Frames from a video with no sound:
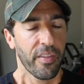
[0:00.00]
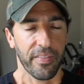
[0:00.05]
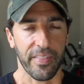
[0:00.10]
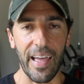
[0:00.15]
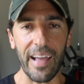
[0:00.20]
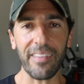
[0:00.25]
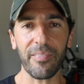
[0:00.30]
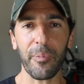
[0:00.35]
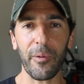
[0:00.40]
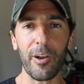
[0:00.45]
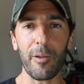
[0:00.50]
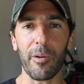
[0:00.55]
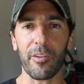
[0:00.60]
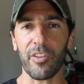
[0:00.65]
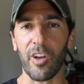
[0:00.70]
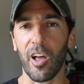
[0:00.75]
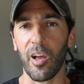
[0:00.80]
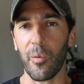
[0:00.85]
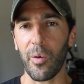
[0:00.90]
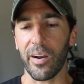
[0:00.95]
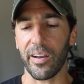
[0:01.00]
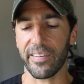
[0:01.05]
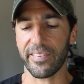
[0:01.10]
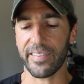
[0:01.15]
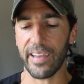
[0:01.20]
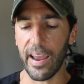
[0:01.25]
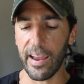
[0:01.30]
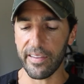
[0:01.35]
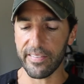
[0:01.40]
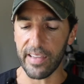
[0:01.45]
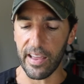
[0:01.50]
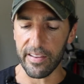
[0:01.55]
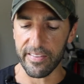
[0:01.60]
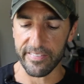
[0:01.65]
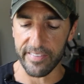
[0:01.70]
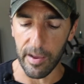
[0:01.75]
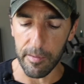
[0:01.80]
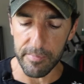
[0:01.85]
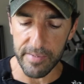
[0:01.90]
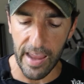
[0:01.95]
that's pretty much all I want to say, is that
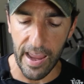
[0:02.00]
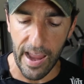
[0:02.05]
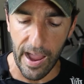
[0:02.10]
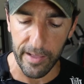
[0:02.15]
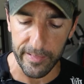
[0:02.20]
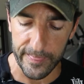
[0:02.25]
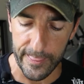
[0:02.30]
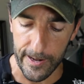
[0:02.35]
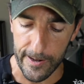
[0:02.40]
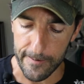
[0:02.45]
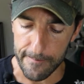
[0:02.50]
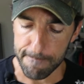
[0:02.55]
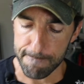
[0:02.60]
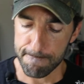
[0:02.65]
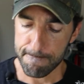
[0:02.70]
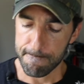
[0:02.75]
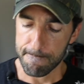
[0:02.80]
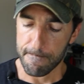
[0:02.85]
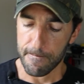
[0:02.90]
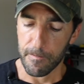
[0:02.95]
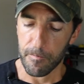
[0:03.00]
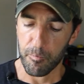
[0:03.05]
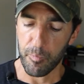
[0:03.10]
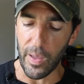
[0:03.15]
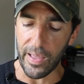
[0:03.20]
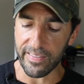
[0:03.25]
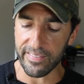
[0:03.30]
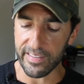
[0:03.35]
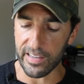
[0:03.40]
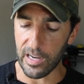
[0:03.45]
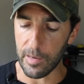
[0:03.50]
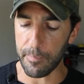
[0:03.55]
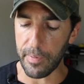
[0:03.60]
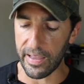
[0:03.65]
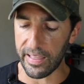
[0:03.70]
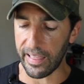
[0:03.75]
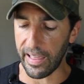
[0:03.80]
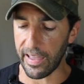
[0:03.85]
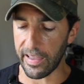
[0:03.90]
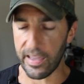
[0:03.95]
someday out there, Ben's going to
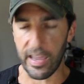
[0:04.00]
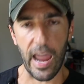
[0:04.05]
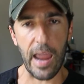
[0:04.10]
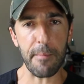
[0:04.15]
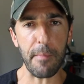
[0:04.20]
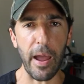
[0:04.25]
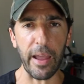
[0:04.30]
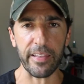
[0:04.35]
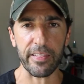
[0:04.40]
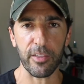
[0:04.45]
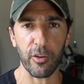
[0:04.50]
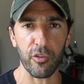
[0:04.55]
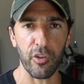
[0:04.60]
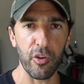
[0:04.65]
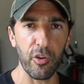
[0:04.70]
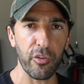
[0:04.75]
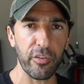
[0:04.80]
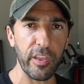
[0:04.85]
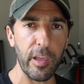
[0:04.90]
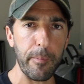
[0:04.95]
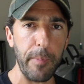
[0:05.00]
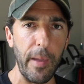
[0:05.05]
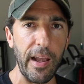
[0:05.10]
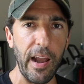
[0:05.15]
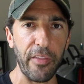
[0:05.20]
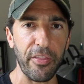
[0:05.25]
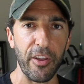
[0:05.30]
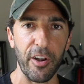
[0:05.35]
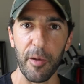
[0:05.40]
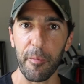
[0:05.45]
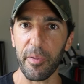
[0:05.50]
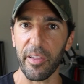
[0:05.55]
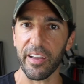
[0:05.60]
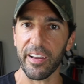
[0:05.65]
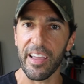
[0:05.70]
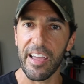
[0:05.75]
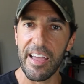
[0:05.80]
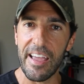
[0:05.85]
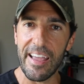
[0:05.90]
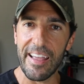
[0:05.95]
be like, hey, Mike, there's a new sleep aid out there. And I'm
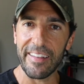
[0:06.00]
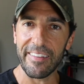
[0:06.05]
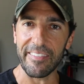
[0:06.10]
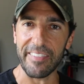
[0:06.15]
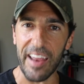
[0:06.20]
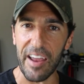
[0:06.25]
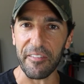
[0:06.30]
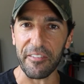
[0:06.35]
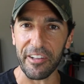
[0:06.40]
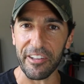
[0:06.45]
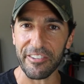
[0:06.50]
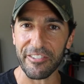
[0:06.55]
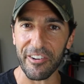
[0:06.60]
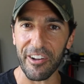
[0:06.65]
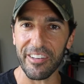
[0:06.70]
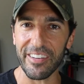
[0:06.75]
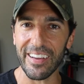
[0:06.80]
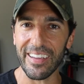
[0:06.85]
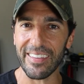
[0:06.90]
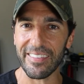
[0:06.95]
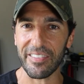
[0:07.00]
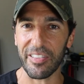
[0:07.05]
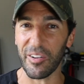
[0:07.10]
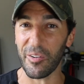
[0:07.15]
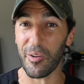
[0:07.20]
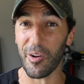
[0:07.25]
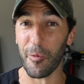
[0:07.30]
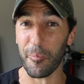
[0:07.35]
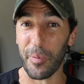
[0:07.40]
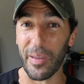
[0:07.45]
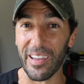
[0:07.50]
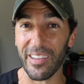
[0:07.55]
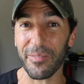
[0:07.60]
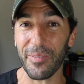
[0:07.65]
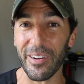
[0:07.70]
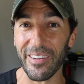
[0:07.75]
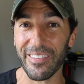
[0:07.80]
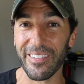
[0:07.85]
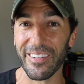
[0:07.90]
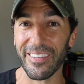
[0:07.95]
like, does it have glycerol in it so that we don't pee as
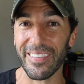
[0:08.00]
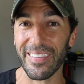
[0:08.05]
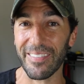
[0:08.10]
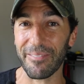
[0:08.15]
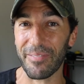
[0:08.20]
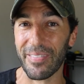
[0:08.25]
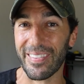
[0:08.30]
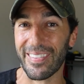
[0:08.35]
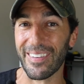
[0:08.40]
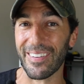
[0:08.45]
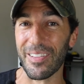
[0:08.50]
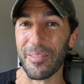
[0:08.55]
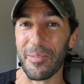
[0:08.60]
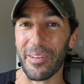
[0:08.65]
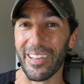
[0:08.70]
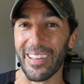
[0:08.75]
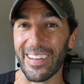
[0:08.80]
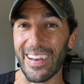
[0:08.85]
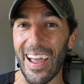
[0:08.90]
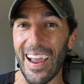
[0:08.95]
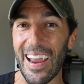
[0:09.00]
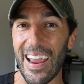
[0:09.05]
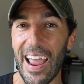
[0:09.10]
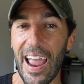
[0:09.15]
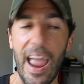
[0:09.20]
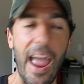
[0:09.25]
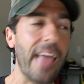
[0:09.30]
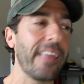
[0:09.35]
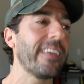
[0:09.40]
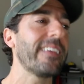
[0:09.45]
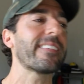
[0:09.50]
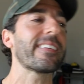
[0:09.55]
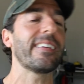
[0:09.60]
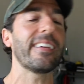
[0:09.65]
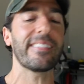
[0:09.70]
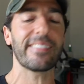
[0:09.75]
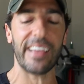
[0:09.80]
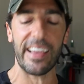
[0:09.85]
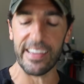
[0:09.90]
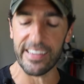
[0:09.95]
much during the middle of the night? And he's going
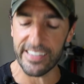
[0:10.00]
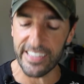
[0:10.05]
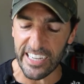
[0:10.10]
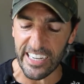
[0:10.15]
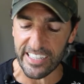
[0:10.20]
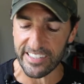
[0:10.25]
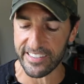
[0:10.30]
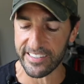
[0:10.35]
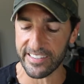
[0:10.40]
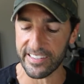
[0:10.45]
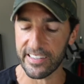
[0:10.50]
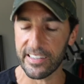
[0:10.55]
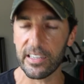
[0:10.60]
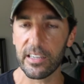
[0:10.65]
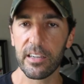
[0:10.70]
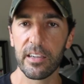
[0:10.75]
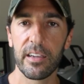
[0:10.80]
to say, yes.